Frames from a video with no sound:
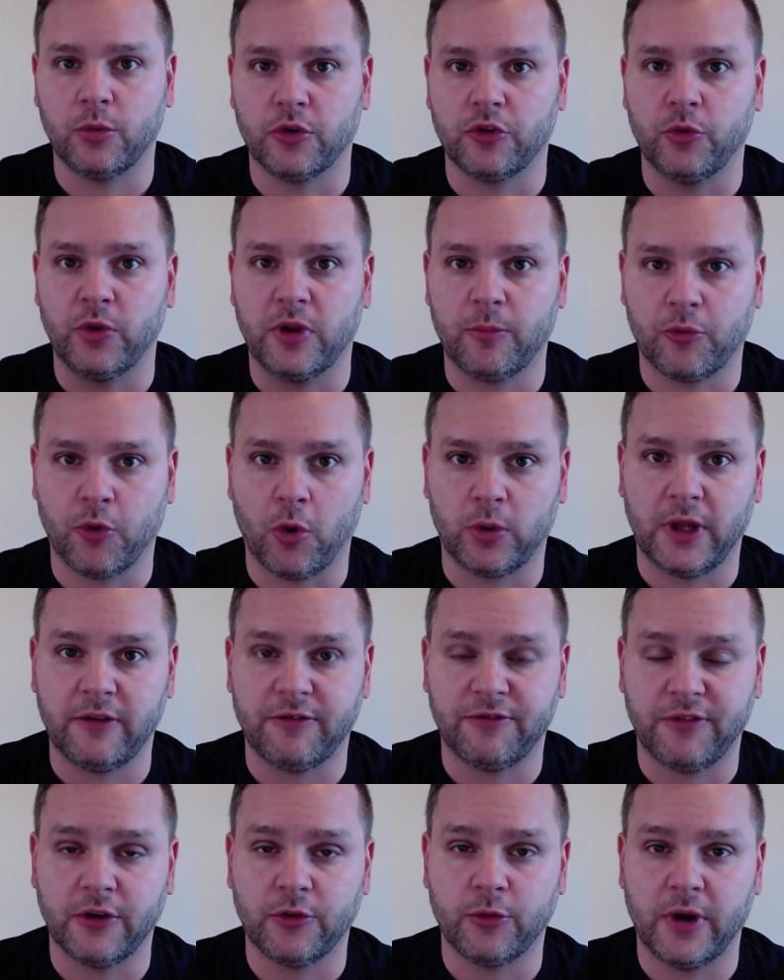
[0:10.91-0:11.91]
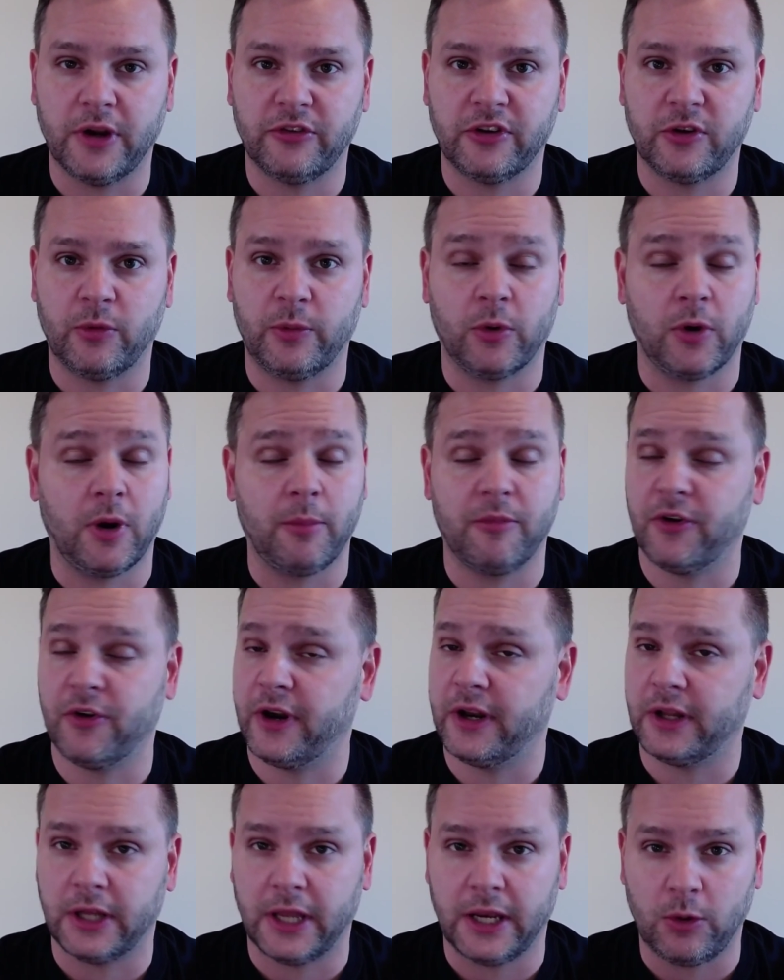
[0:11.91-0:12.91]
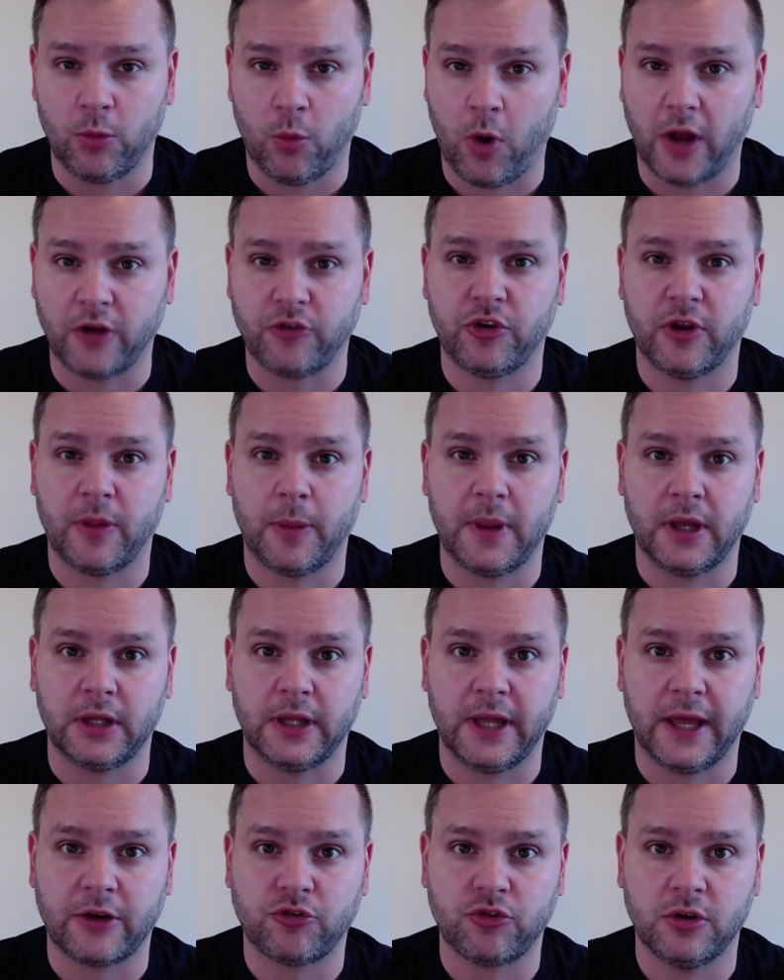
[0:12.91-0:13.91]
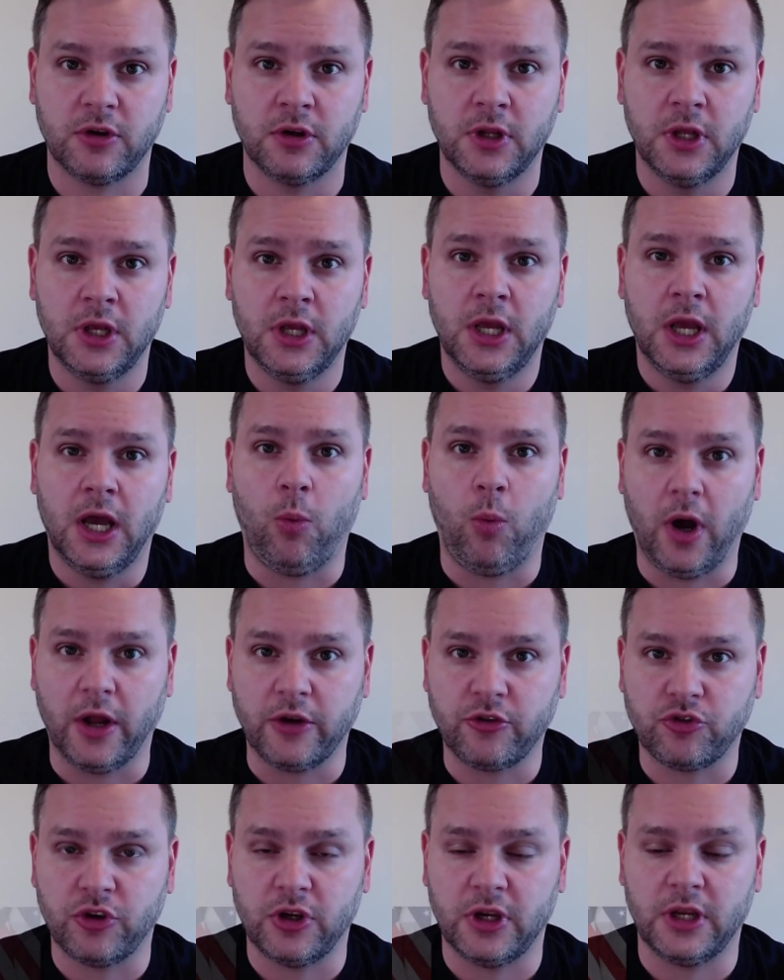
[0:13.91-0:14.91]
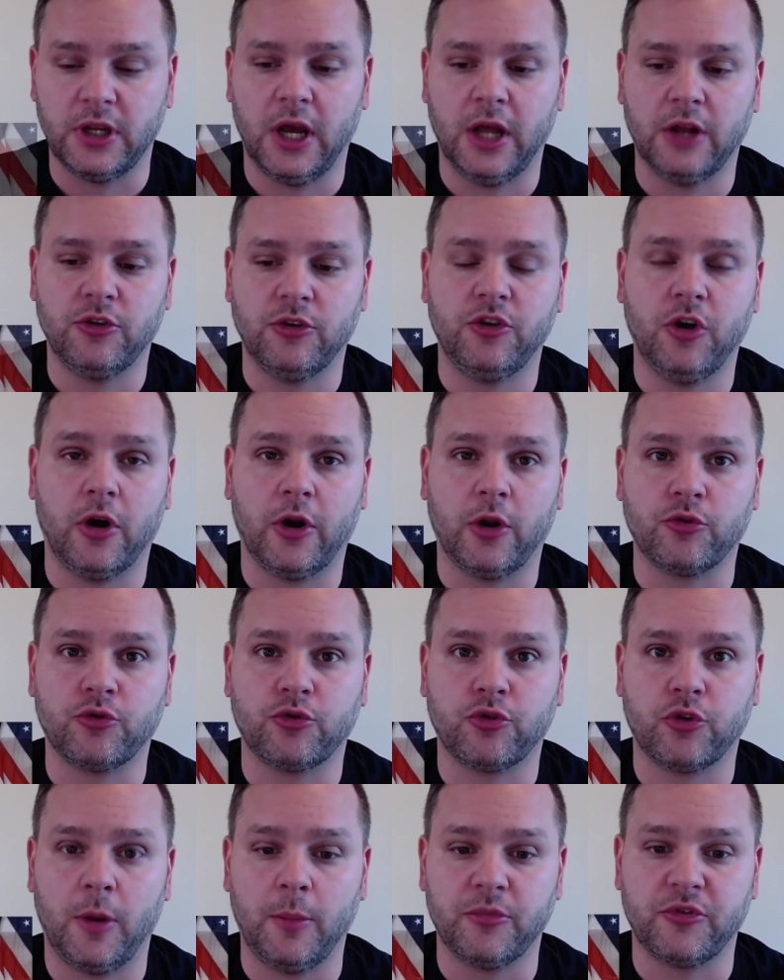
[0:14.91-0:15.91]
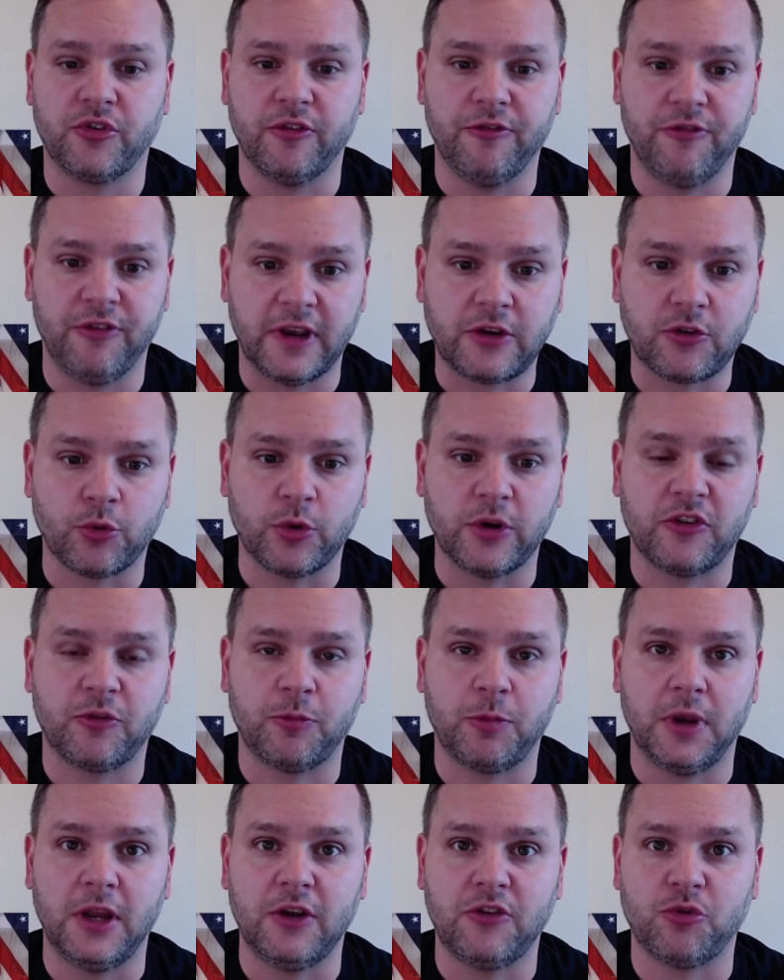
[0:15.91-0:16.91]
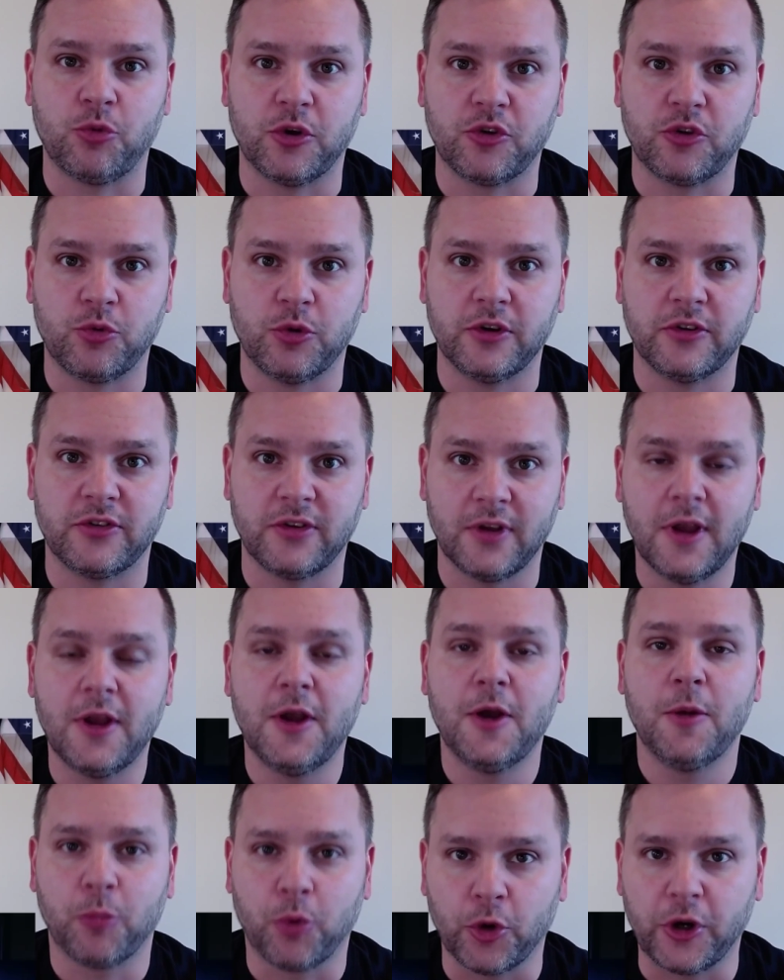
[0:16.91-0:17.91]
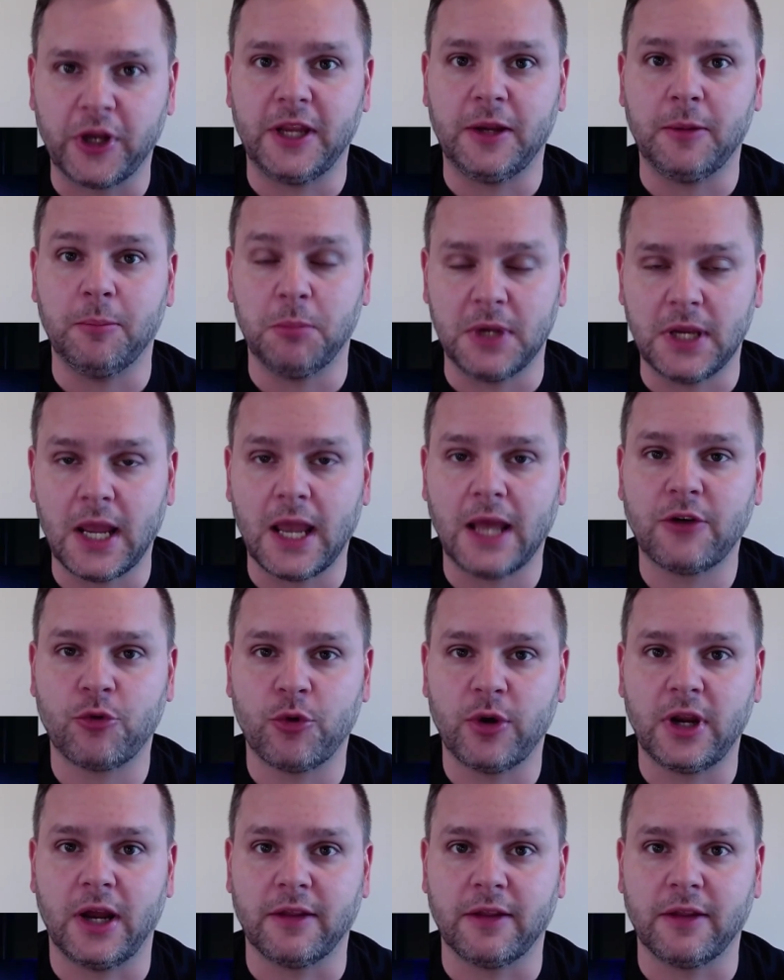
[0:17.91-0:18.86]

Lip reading: We're doing pro-life fundraising. We were up very late watching the election, watching Donald Trump's victory speech, which was pretty meandering.